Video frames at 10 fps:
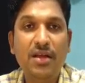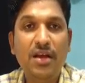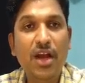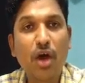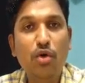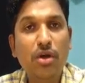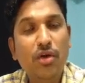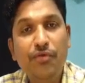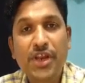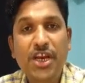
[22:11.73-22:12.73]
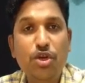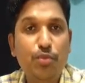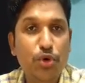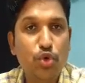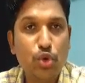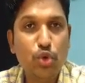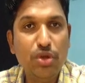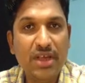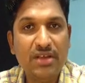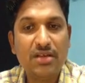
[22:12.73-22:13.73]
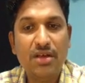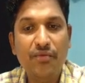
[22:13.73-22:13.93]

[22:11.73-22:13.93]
Now we need to prove two things.